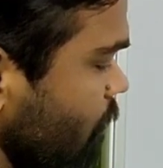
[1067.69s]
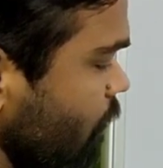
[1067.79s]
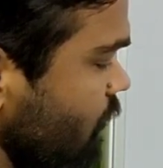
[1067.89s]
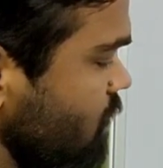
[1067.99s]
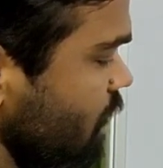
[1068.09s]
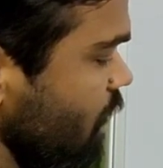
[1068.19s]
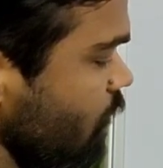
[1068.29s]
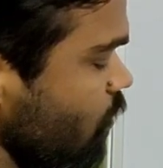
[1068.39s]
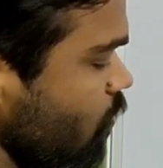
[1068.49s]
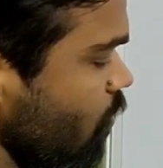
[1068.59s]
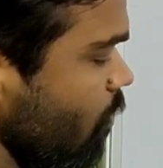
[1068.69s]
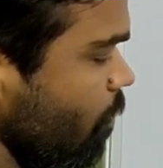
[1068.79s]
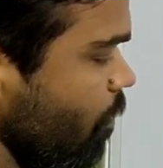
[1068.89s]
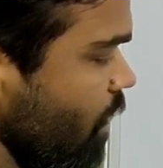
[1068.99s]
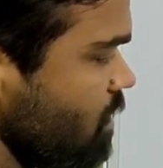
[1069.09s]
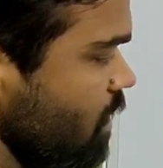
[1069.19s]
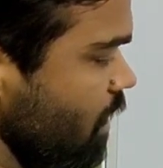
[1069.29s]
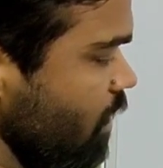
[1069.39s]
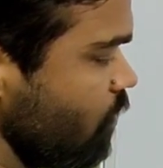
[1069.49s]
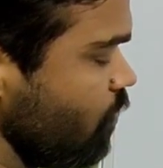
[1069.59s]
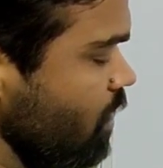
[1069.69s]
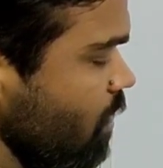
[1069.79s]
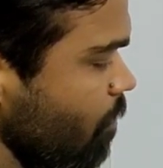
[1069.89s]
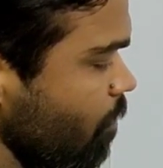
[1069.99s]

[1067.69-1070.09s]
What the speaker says: plus A2 plus A3